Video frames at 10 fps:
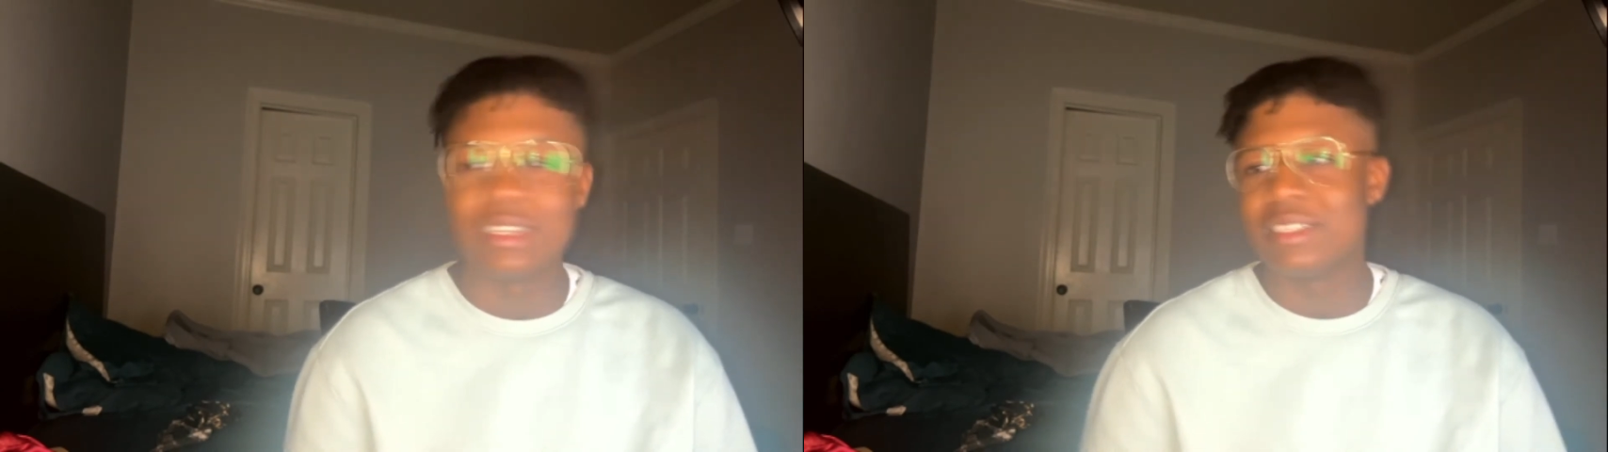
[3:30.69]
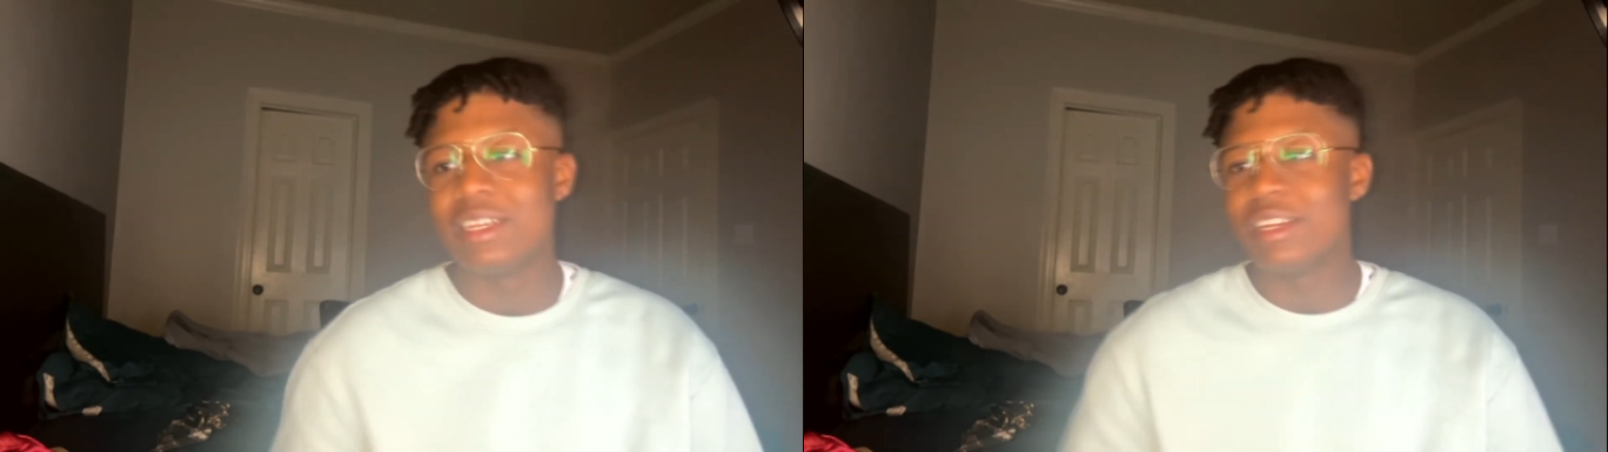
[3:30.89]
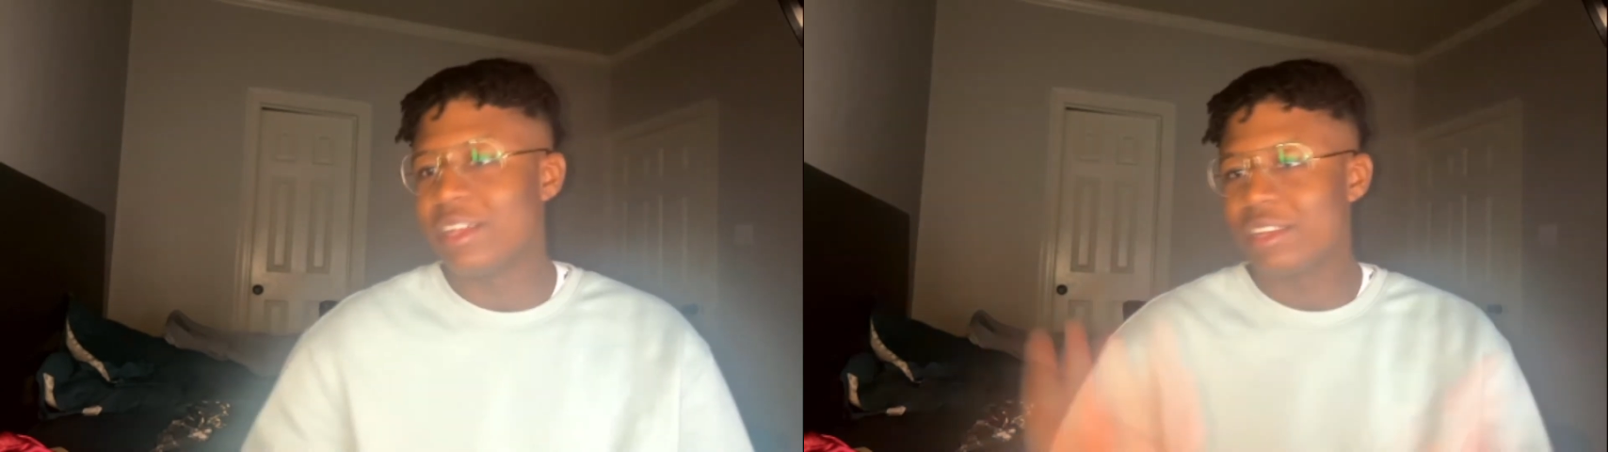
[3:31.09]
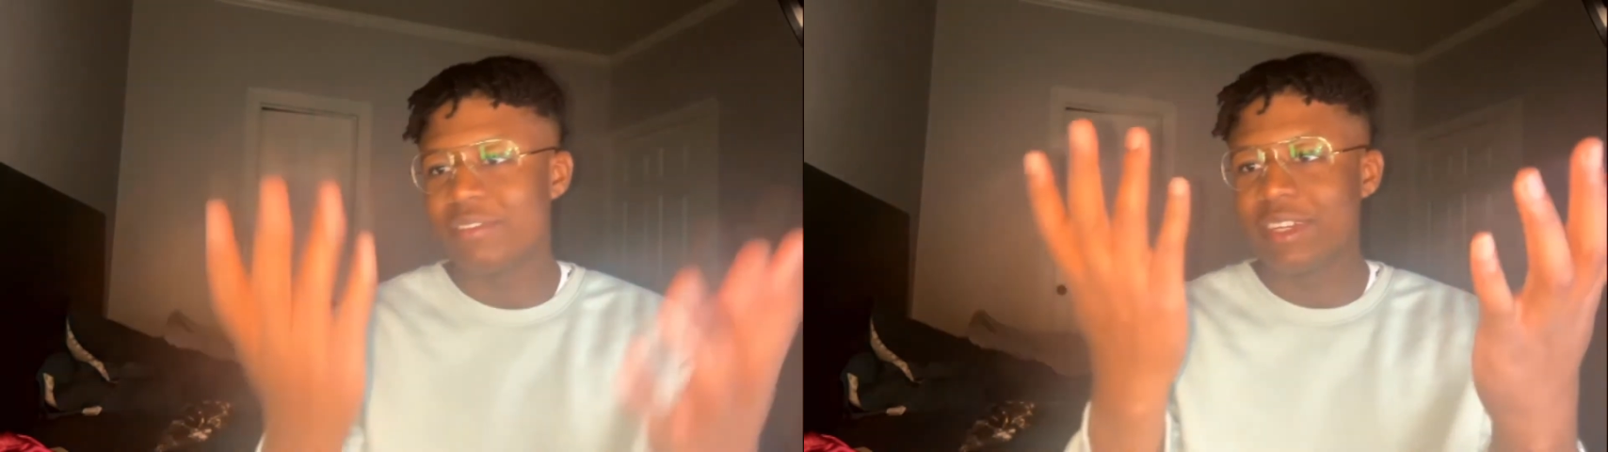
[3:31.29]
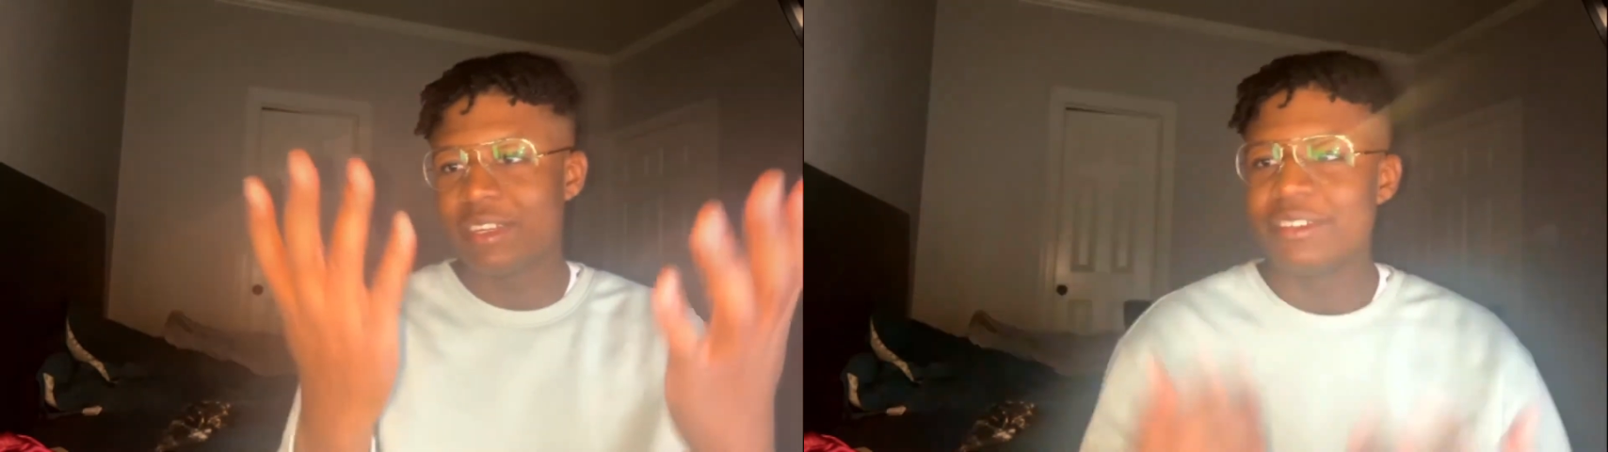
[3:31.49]
Here's another Laker
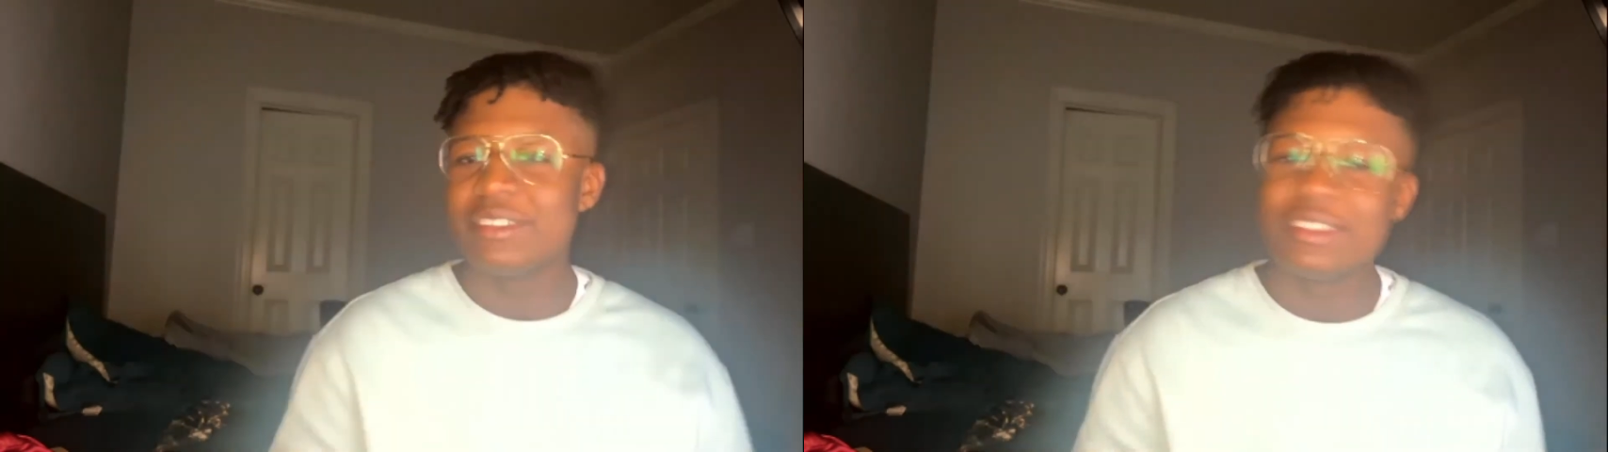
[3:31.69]
video.